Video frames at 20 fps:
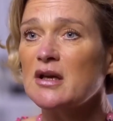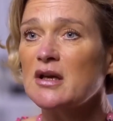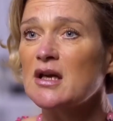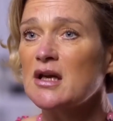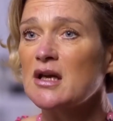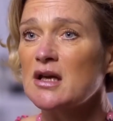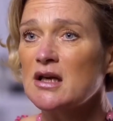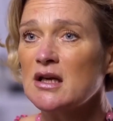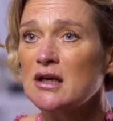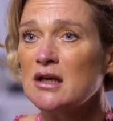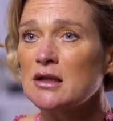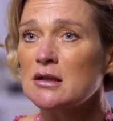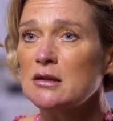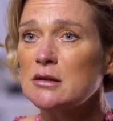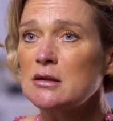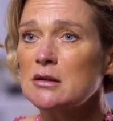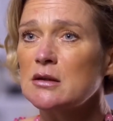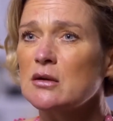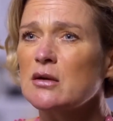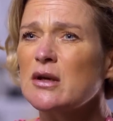The king is
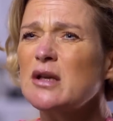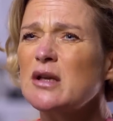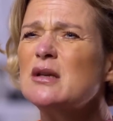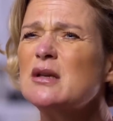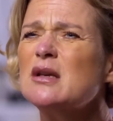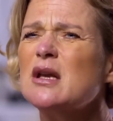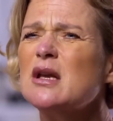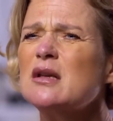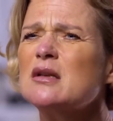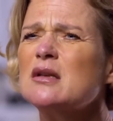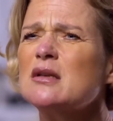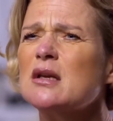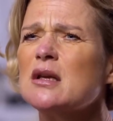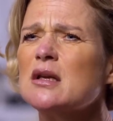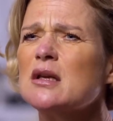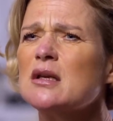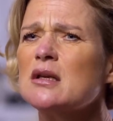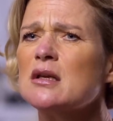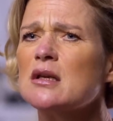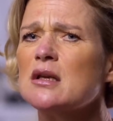treating me like something
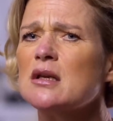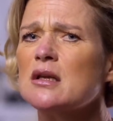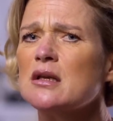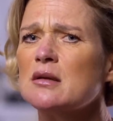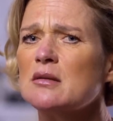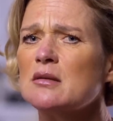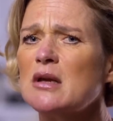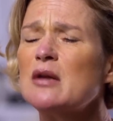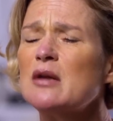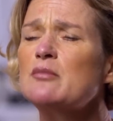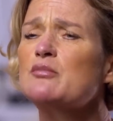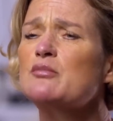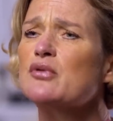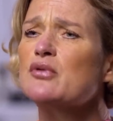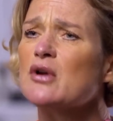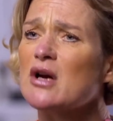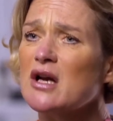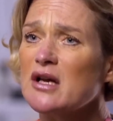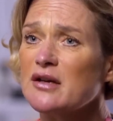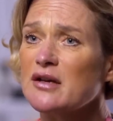he wants to hide
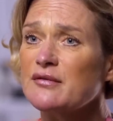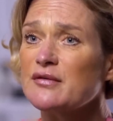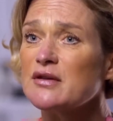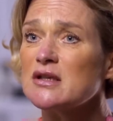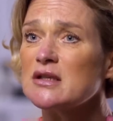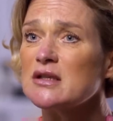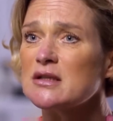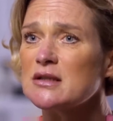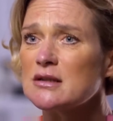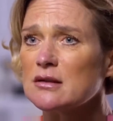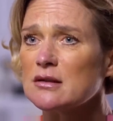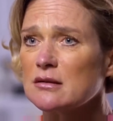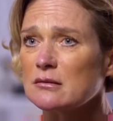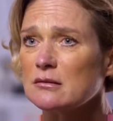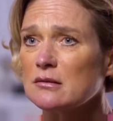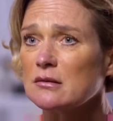and throw away,